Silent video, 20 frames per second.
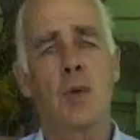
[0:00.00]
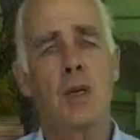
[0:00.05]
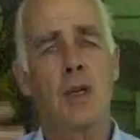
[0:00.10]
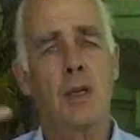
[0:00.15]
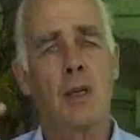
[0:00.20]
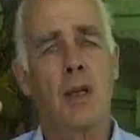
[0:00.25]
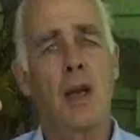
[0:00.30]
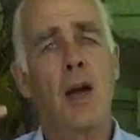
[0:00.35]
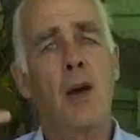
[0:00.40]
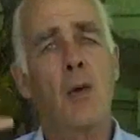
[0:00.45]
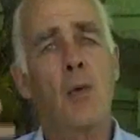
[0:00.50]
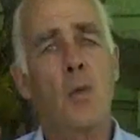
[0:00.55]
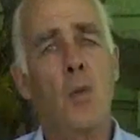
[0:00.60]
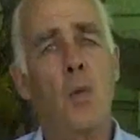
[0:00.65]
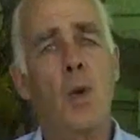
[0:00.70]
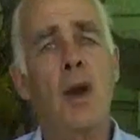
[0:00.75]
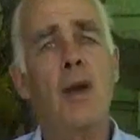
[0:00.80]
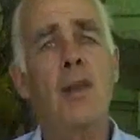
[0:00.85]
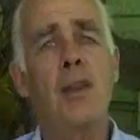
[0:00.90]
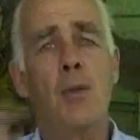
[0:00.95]
him, well,
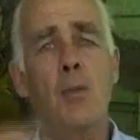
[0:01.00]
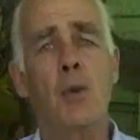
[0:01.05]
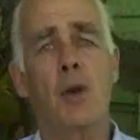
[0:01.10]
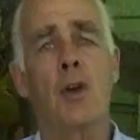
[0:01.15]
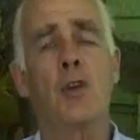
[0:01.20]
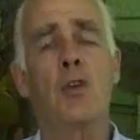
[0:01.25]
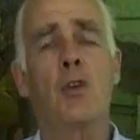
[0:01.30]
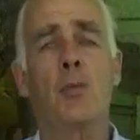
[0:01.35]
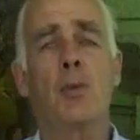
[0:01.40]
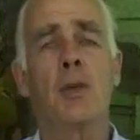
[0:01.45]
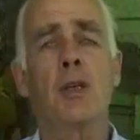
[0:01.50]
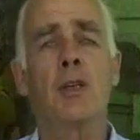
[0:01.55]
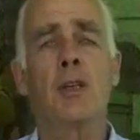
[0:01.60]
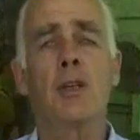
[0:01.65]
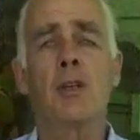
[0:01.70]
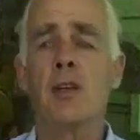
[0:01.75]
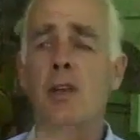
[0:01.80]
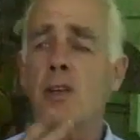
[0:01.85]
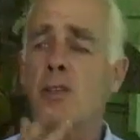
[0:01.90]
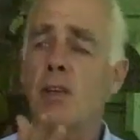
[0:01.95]
where they were going to
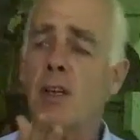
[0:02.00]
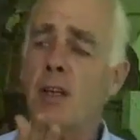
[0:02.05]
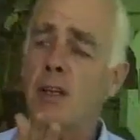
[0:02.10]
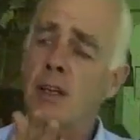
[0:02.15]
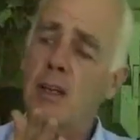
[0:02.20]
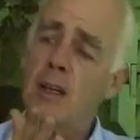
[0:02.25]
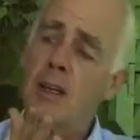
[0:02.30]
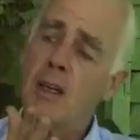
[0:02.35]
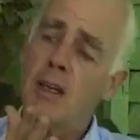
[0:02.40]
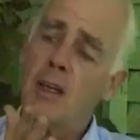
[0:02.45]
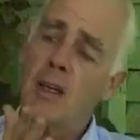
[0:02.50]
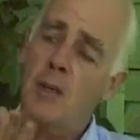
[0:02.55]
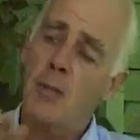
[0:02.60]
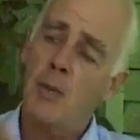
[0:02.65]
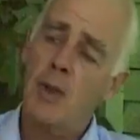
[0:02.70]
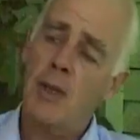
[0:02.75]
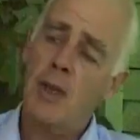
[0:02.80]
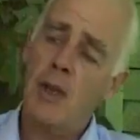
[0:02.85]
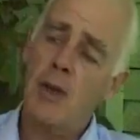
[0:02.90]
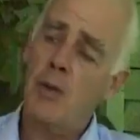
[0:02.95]
build it, he said,
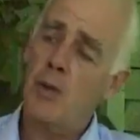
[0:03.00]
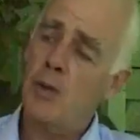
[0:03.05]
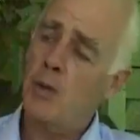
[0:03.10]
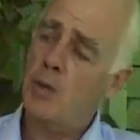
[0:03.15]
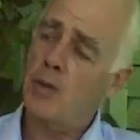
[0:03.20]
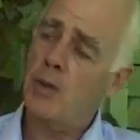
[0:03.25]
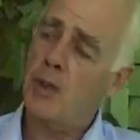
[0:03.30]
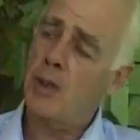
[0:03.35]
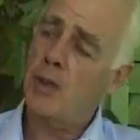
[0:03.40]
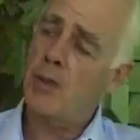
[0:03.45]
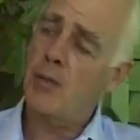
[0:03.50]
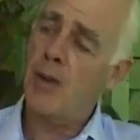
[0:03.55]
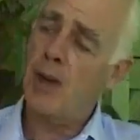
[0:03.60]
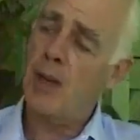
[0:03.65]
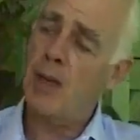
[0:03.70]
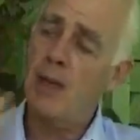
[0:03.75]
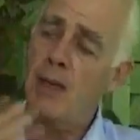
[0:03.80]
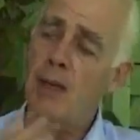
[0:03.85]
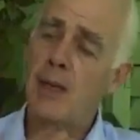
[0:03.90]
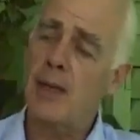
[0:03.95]
well, now you see the
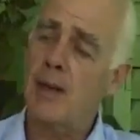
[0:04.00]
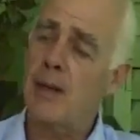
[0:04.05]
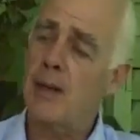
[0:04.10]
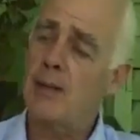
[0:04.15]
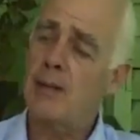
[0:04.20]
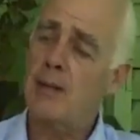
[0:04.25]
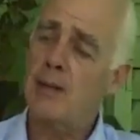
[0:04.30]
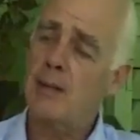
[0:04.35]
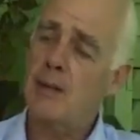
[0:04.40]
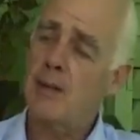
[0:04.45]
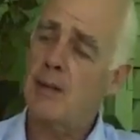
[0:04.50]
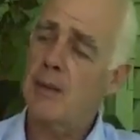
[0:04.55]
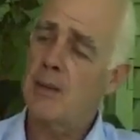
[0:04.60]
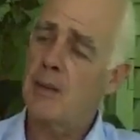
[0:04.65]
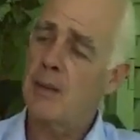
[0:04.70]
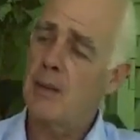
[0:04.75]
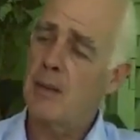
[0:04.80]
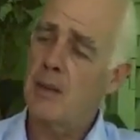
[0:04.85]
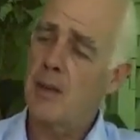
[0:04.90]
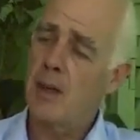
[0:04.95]
valley here
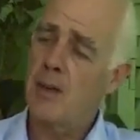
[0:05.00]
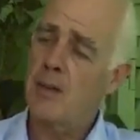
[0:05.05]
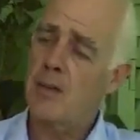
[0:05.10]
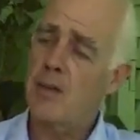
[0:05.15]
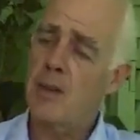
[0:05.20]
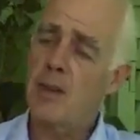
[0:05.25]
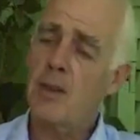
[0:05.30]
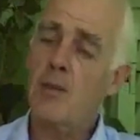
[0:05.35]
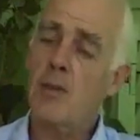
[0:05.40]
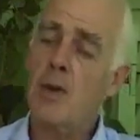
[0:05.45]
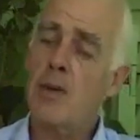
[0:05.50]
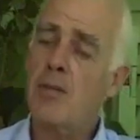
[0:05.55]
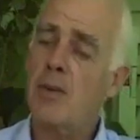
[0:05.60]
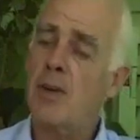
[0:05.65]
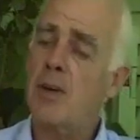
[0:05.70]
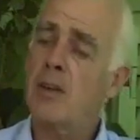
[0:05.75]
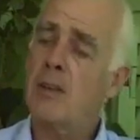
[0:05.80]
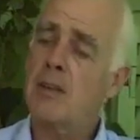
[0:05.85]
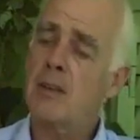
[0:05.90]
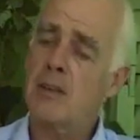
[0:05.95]
and see the
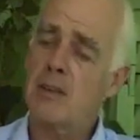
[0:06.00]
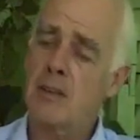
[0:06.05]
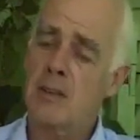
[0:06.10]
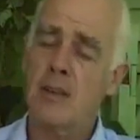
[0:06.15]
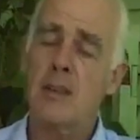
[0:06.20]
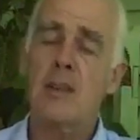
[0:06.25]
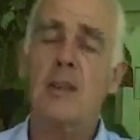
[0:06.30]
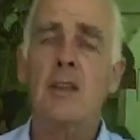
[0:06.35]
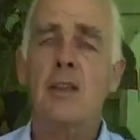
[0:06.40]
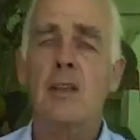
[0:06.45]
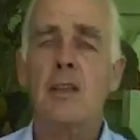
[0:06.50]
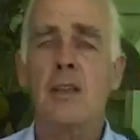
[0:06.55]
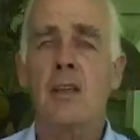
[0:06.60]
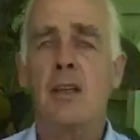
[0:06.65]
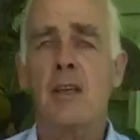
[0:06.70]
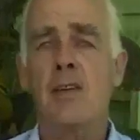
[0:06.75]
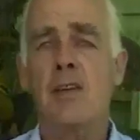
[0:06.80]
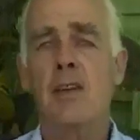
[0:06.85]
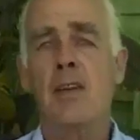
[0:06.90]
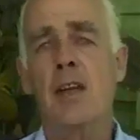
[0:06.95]
river.
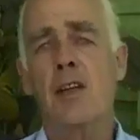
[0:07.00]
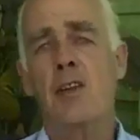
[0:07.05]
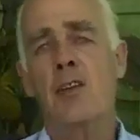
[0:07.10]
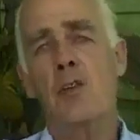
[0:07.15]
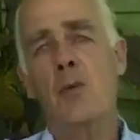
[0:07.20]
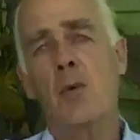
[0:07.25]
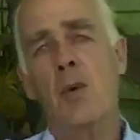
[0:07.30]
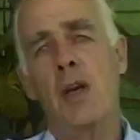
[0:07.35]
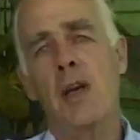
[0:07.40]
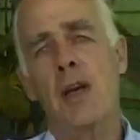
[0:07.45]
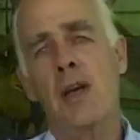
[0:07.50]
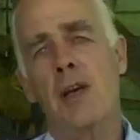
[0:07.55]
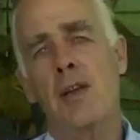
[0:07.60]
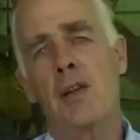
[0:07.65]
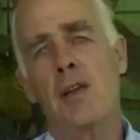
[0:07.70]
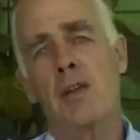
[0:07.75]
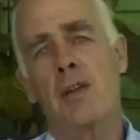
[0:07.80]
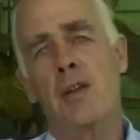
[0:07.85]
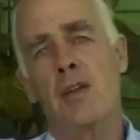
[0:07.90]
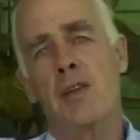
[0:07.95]
He said, that's the
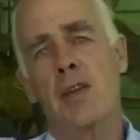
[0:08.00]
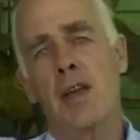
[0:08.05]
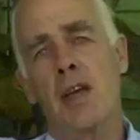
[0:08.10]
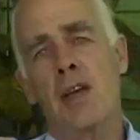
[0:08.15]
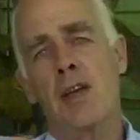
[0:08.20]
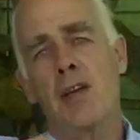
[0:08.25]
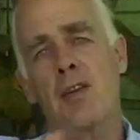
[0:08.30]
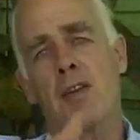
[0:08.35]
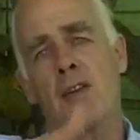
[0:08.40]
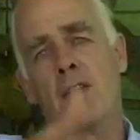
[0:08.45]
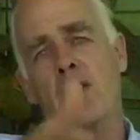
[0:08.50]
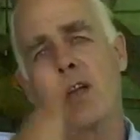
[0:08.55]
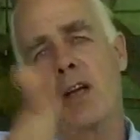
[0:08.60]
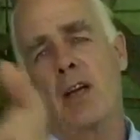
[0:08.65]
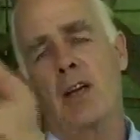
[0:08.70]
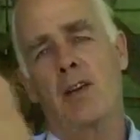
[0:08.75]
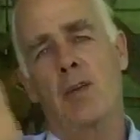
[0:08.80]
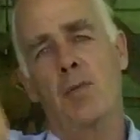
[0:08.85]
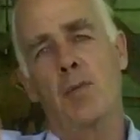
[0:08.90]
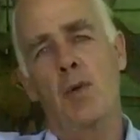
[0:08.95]
way that the energies
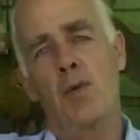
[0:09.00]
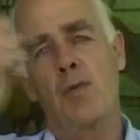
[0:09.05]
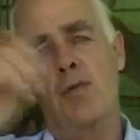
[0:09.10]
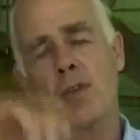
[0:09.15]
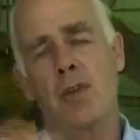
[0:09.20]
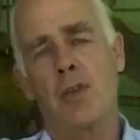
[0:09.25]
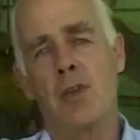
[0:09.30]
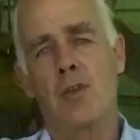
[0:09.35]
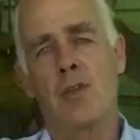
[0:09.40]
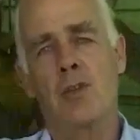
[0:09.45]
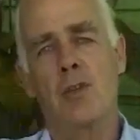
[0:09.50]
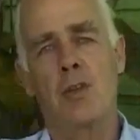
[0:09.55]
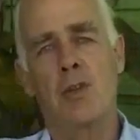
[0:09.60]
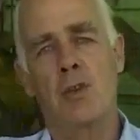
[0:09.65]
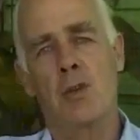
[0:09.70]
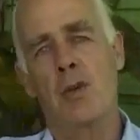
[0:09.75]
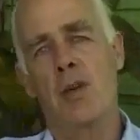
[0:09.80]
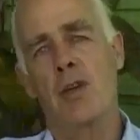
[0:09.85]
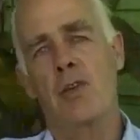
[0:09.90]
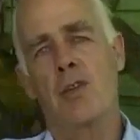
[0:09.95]
like to move in this
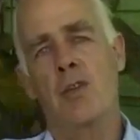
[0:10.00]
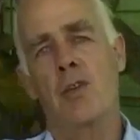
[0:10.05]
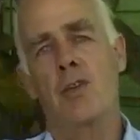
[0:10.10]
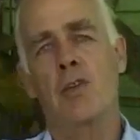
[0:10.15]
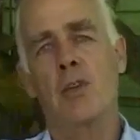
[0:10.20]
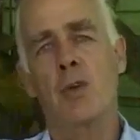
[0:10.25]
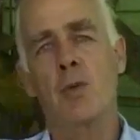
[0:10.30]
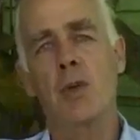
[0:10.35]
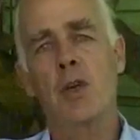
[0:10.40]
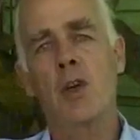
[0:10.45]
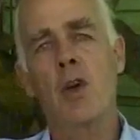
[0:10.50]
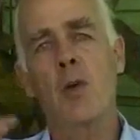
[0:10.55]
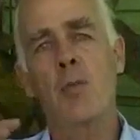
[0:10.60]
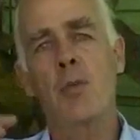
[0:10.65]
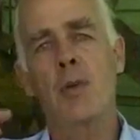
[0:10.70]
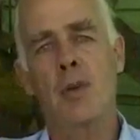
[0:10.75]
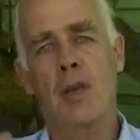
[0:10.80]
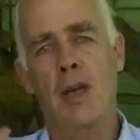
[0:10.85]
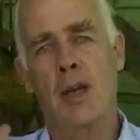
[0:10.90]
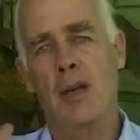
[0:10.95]
situation, so we
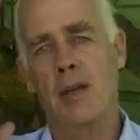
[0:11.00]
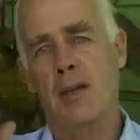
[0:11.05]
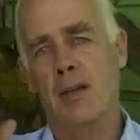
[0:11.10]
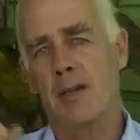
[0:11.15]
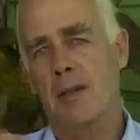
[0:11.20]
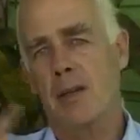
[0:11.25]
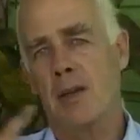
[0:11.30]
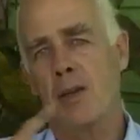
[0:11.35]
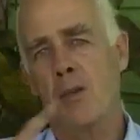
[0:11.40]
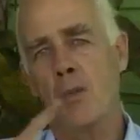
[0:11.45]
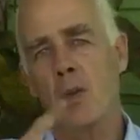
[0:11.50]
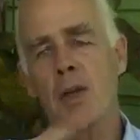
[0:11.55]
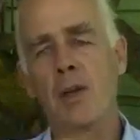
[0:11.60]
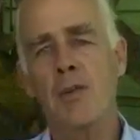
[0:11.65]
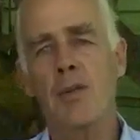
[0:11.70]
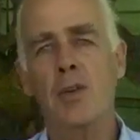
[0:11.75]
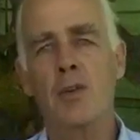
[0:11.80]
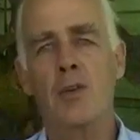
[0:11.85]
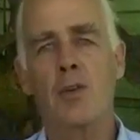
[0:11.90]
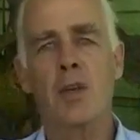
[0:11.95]
copy that. And
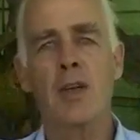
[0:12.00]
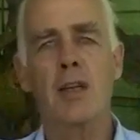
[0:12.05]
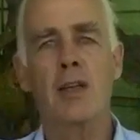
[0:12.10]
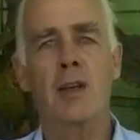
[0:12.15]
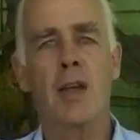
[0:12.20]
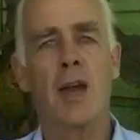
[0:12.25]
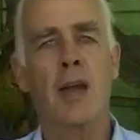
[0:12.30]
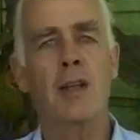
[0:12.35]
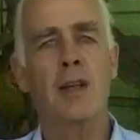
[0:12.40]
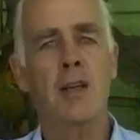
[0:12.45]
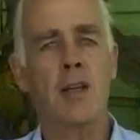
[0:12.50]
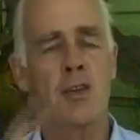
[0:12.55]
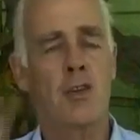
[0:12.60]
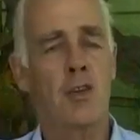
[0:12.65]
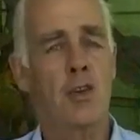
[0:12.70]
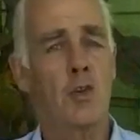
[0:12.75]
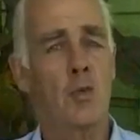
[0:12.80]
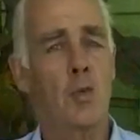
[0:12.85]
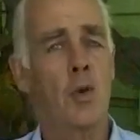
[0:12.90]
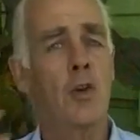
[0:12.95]
one of his great
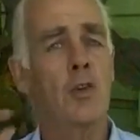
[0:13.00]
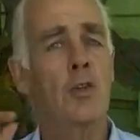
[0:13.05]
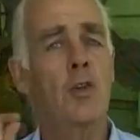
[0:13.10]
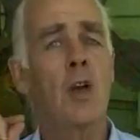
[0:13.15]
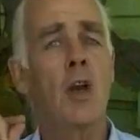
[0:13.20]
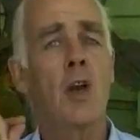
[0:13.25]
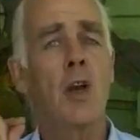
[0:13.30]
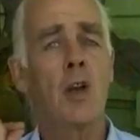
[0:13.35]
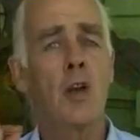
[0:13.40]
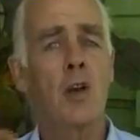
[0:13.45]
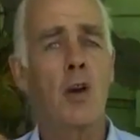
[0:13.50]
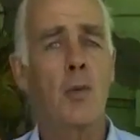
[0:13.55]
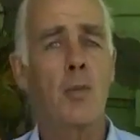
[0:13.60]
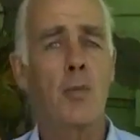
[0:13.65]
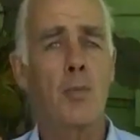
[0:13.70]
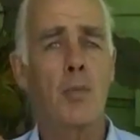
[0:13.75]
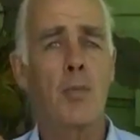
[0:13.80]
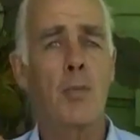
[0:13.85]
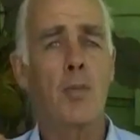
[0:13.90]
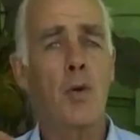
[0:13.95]
adages was,
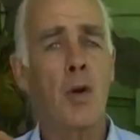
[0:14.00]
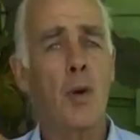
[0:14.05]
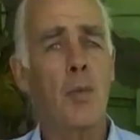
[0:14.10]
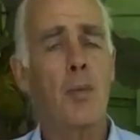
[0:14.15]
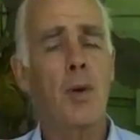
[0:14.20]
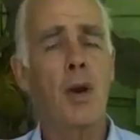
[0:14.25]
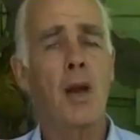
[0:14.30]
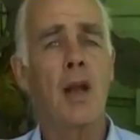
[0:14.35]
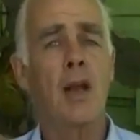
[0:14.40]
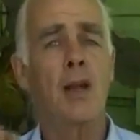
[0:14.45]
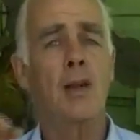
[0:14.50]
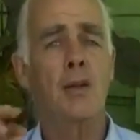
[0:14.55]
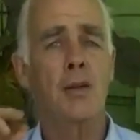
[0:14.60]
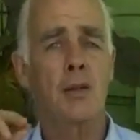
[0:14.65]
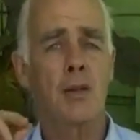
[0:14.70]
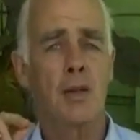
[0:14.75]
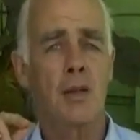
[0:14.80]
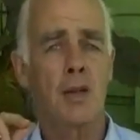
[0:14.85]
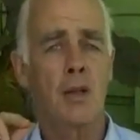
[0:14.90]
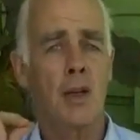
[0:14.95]

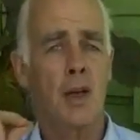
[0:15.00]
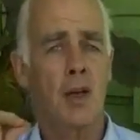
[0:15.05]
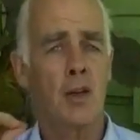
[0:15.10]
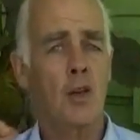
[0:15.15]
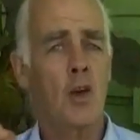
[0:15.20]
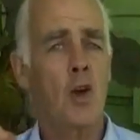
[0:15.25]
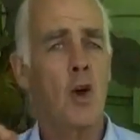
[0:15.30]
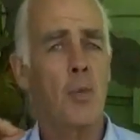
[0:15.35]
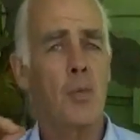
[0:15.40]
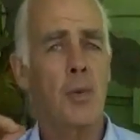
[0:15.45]
comprehend and